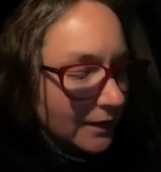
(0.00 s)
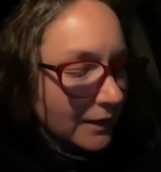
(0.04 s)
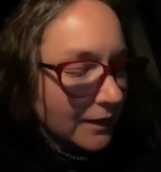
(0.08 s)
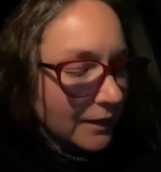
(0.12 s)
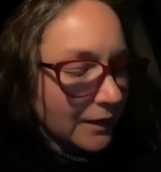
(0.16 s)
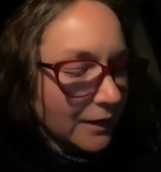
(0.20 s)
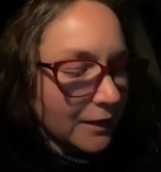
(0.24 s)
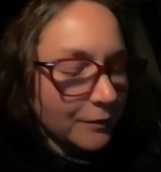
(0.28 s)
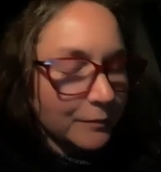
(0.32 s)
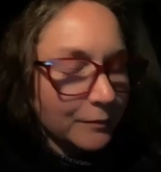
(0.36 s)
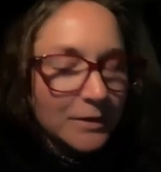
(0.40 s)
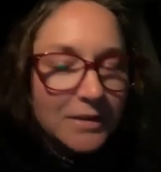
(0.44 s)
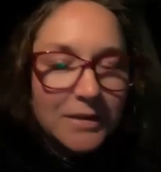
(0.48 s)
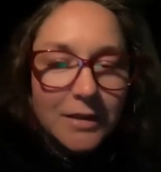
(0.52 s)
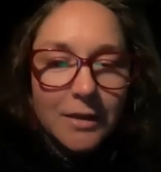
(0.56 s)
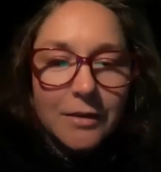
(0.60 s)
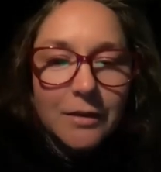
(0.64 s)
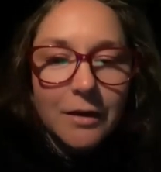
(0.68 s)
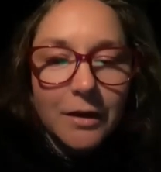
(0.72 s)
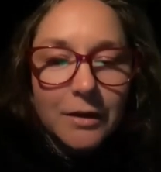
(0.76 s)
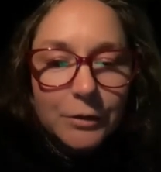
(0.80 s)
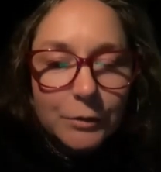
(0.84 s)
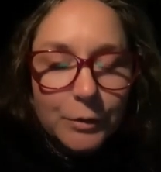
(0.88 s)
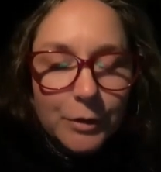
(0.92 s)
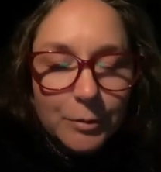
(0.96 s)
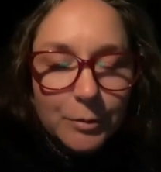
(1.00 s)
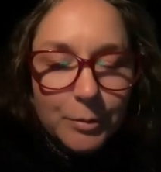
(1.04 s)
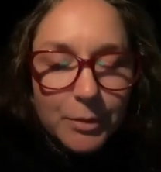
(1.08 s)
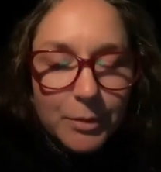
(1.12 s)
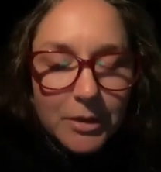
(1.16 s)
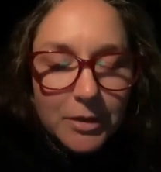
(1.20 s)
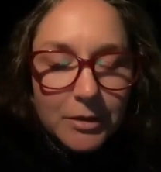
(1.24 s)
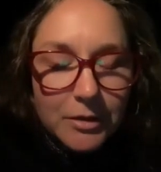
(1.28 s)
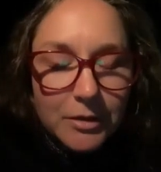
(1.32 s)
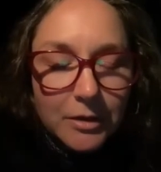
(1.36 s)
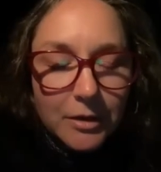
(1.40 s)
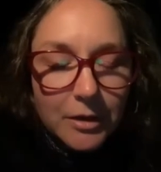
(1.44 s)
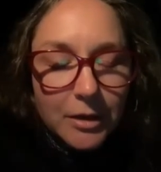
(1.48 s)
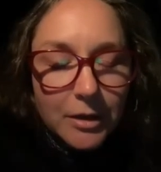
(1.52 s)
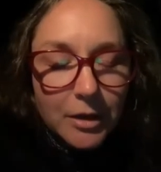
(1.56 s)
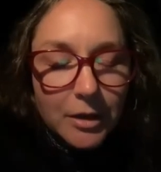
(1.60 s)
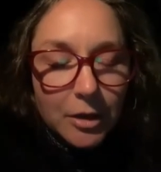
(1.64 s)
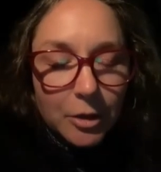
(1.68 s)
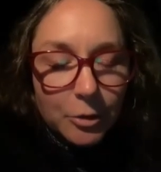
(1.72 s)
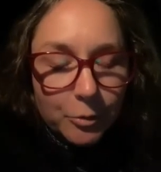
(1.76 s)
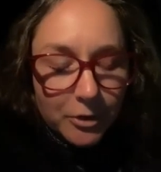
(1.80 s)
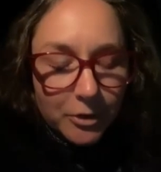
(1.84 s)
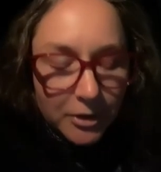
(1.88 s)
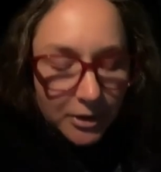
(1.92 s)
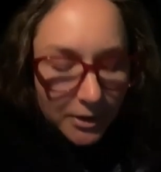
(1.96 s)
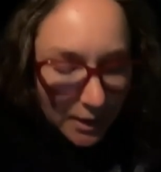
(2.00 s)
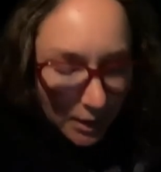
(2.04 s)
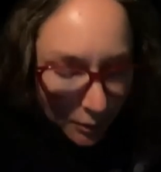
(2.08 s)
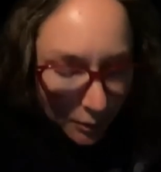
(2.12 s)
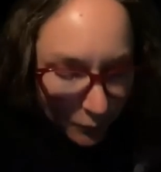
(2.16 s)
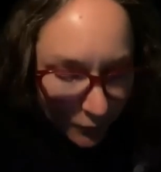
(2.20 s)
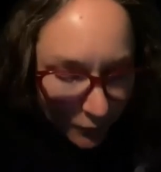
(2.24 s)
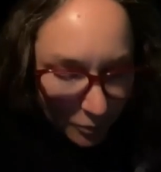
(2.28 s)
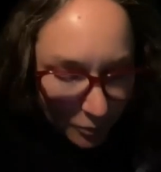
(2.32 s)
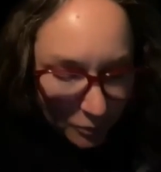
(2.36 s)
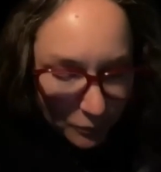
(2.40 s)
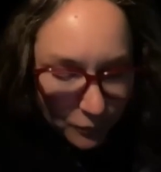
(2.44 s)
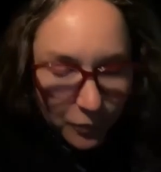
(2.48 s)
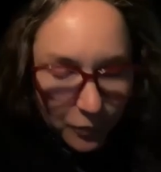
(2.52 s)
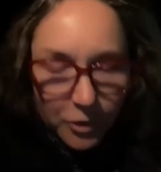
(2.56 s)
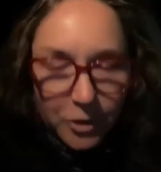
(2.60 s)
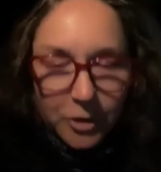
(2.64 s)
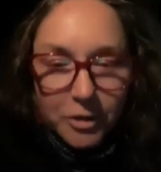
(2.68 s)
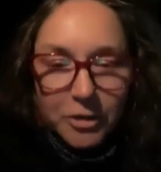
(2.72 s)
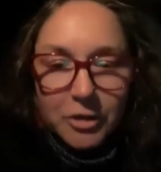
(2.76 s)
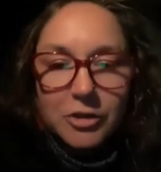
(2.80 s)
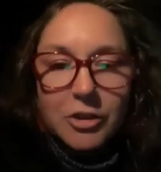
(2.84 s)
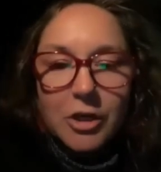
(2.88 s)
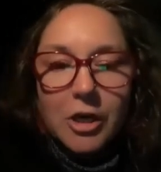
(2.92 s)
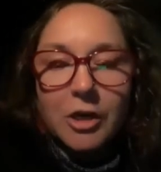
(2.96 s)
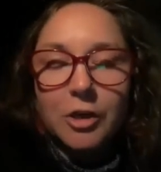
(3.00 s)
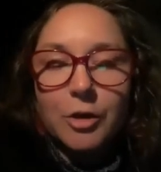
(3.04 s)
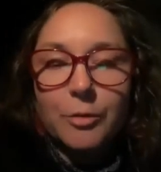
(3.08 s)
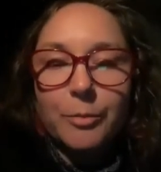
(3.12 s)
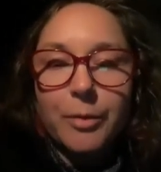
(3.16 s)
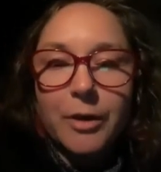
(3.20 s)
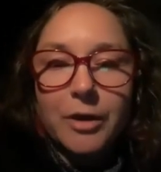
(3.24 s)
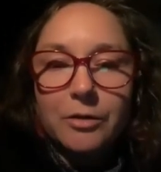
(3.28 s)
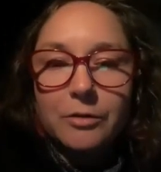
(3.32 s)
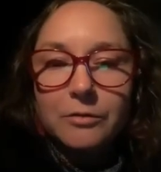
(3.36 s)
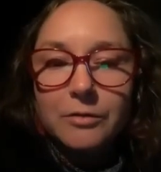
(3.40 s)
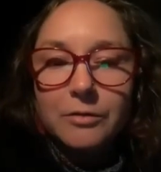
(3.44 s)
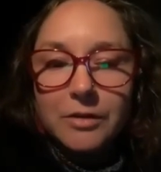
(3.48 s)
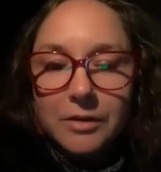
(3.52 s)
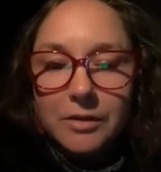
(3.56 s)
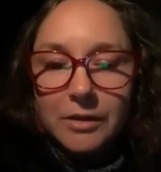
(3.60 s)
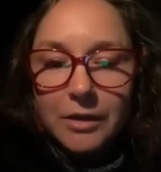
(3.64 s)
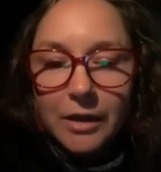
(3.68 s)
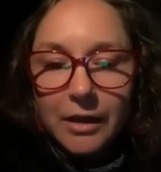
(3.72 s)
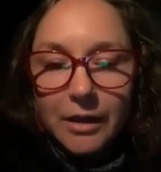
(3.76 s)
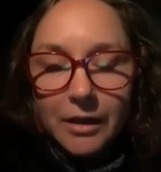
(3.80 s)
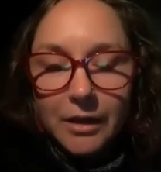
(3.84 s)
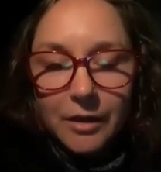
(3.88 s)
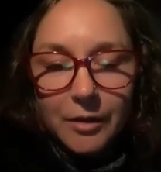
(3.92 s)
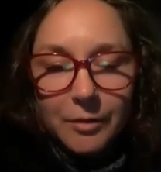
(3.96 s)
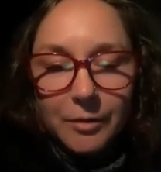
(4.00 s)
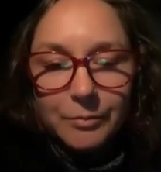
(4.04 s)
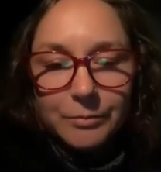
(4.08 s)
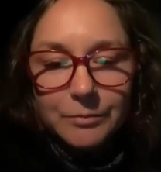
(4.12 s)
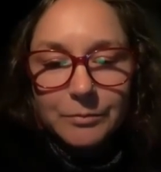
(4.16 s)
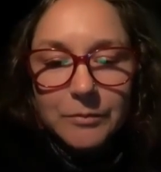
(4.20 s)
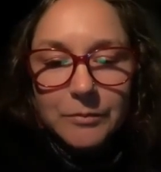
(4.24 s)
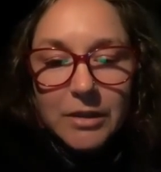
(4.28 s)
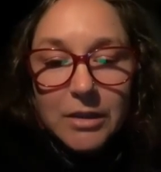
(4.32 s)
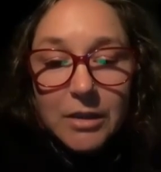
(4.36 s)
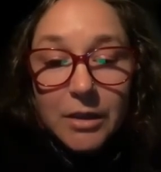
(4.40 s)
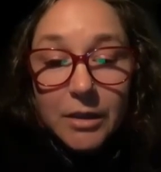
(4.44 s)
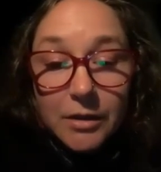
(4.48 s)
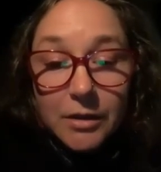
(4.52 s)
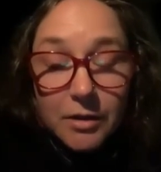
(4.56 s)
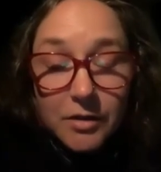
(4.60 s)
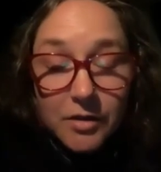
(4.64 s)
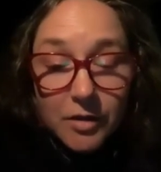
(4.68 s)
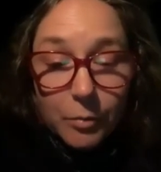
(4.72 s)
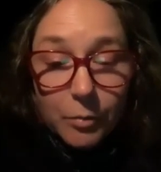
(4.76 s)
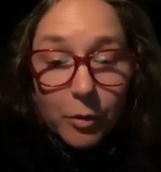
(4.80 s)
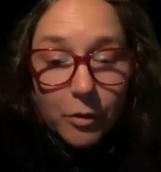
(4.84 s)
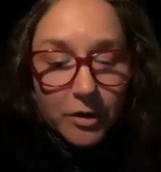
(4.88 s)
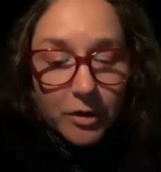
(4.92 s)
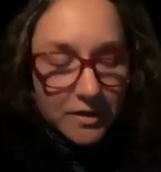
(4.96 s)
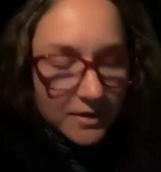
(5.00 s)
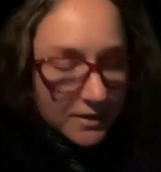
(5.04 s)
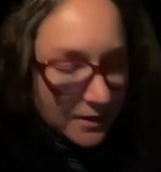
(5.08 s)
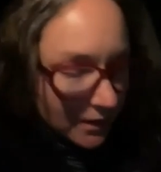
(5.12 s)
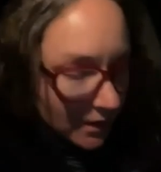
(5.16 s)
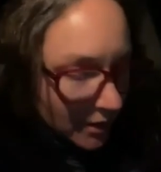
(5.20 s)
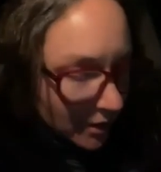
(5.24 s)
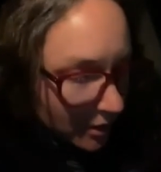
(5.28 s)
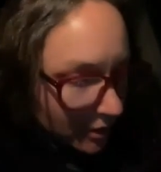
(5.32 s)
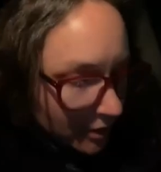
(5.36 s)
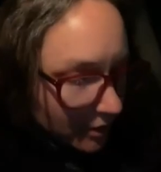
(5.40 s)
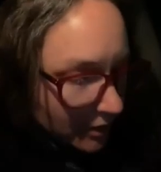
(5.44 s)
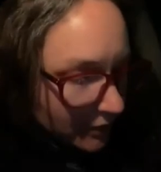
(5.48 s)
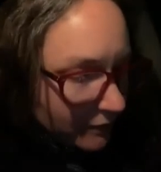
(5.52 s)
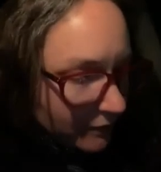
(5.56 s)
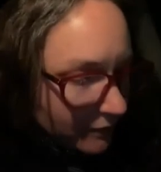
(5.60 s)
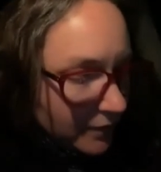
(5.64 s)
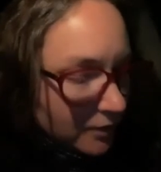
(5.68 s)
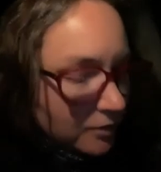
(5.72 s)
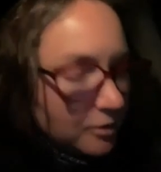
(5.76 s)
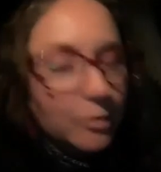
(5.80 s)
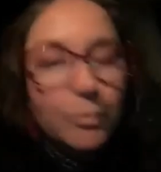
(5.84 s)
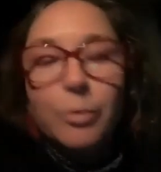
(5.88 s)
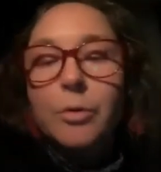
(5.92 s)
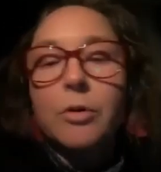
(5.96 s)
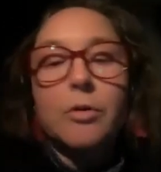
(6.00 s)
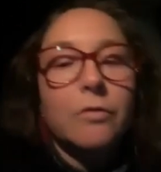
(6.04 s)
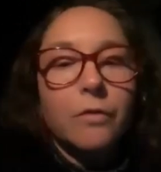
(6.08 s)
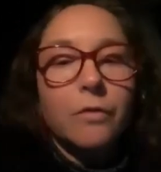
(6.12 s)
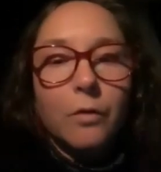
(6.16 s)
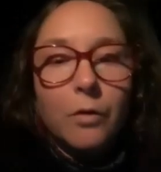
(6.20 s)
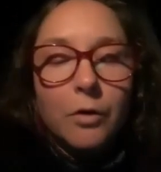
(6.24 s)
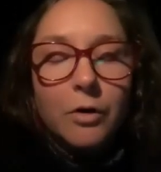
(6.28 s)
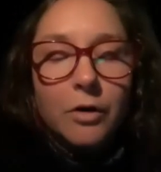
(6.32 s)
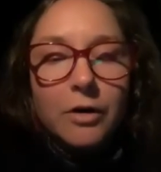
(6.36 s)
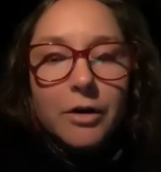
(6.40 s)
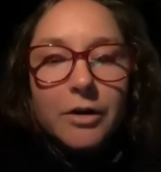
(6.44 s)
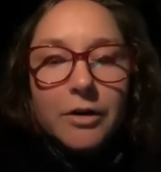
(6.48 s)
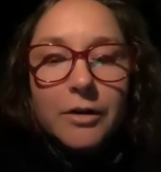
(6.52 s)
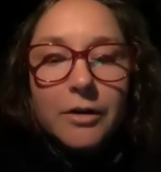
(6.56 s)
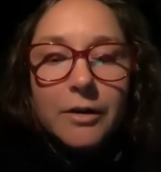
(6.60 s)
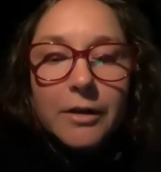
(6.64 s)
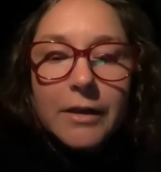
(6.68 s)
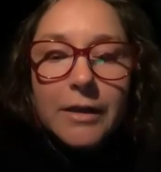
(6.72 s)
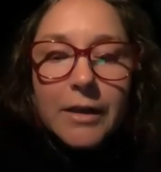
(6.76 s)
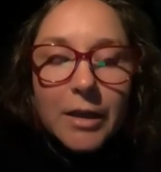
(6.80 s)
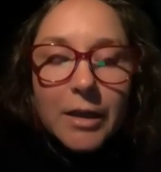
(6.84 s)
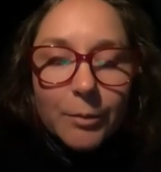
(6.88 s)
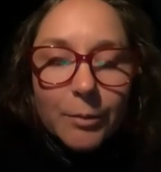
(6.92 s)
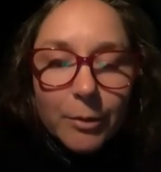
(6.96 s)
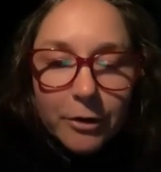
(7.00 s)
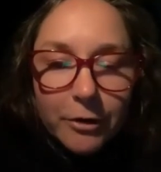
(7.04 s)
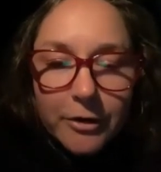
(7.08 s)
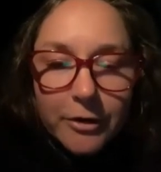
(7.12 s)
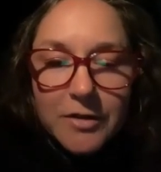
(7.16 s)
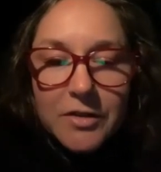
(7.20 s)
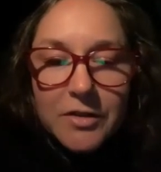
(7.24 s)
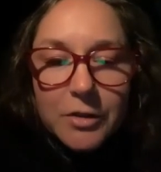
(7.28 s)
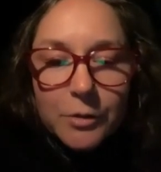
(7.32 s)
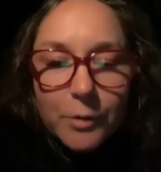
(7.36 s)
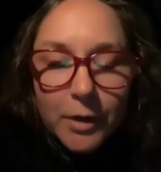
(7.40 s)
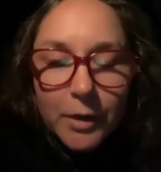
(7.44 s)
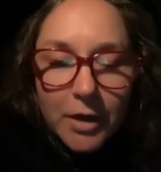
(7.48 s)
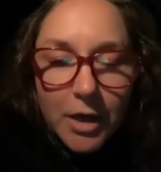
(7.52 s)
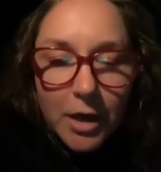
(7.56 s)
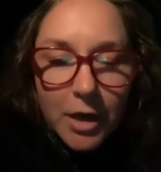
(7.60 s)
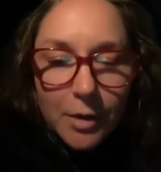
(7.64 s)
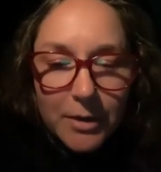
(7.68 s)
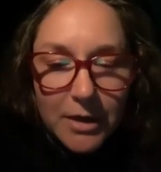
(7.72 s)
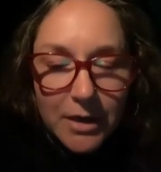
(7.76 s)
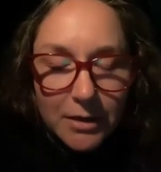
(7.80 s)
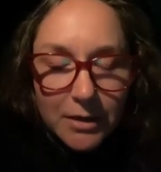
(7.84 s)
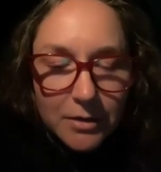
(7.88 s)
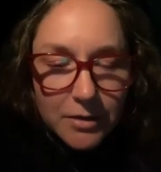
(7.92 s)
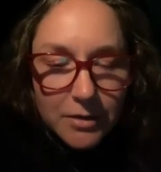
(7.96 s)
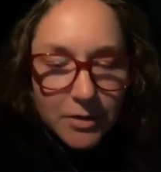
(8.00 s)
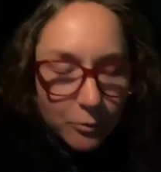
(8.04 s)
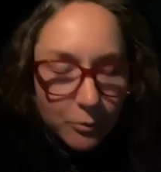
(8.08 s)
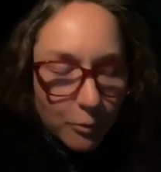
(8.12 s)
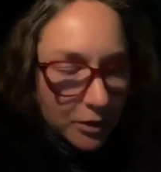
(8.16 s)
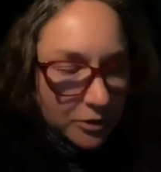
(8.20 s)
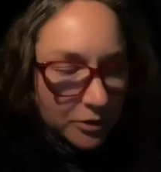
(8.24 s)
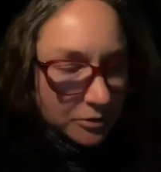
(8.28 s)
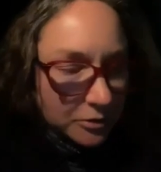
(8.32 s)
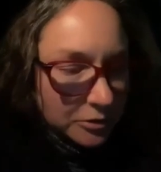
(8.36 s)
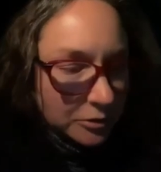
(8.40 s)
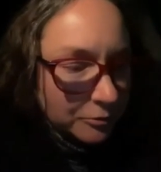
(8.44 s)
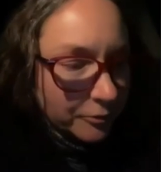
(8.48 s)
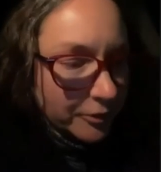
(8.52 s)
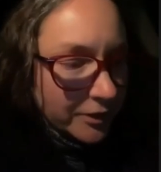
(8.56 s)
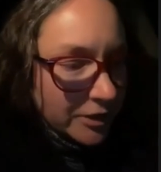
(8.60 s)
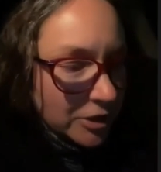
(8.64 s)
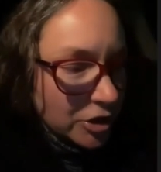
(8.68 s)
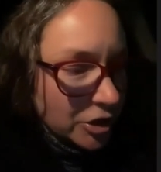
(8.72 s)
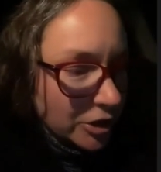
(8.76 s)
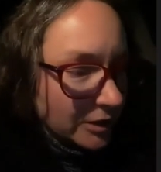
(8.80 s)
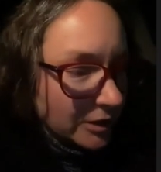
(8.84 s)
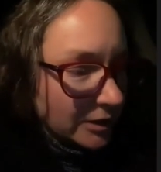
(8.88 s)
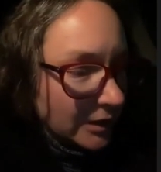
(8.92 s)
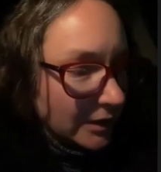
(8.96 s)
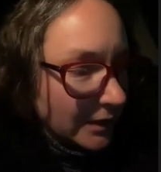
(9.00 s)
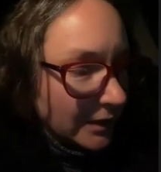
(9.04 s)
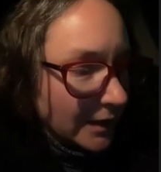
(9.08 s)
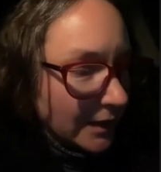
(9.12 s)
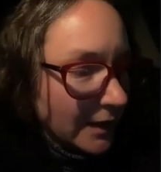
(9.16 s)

because I thought it would be really helpful for her to talk about the supports that are available for immigrants who are coming into Waterloo region.